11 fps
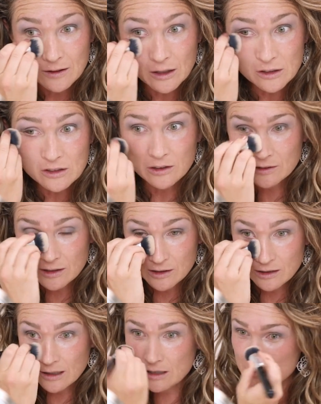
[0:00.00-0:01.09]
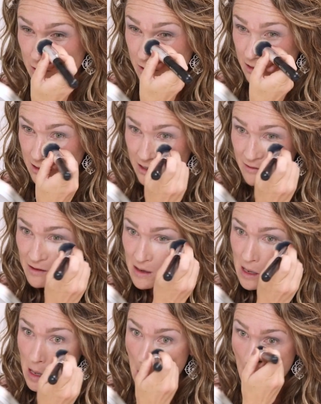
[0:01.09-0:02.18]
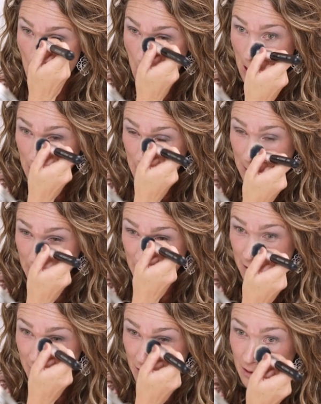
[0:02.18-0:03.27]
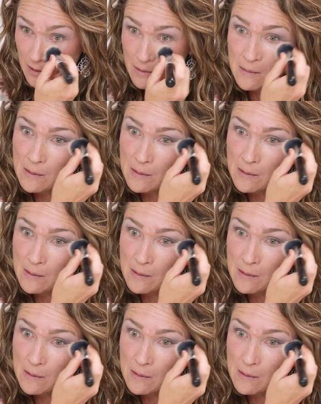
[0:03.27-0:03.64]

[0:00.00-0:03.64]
dark circles under your eyes. So just giving it a little bit of a